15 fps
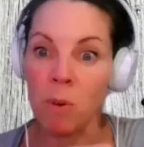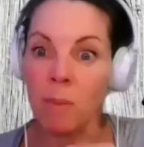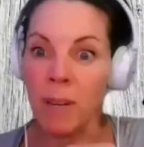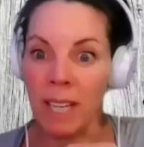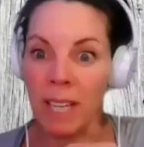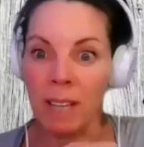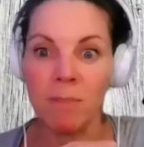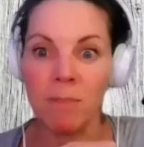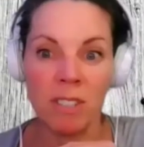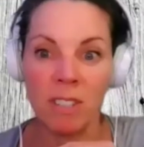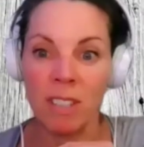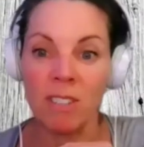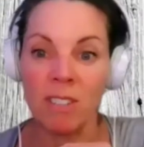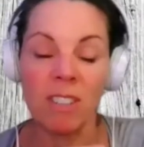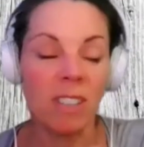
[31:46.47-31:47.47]
more money, I'm
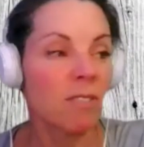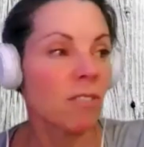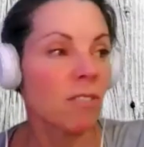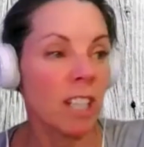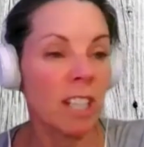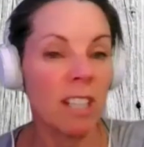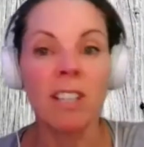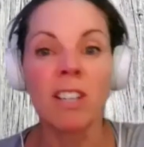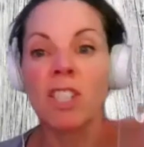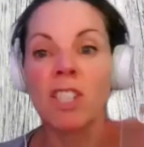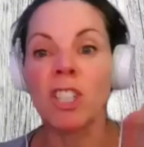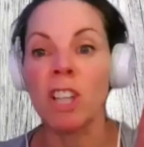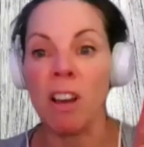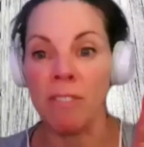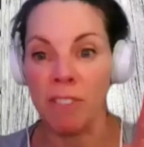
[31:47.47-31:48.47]
just going to like friggin'
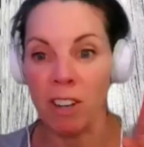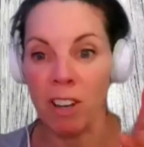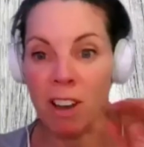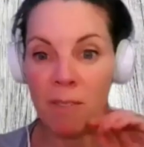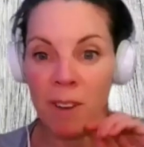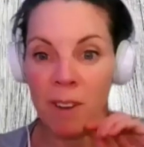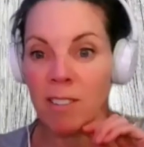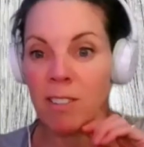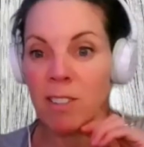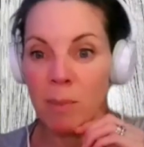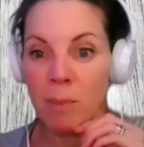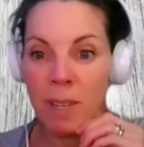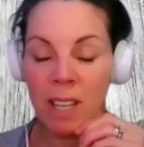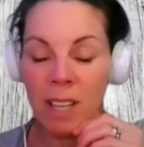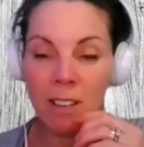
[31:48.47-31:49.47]
slough it off on
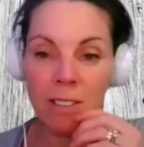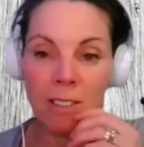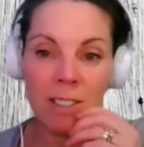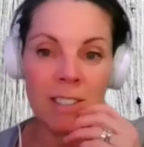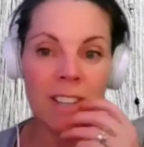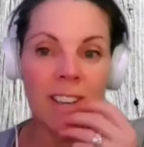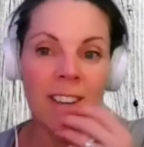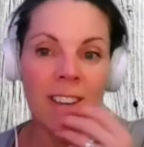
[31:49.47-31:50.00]
somebody else.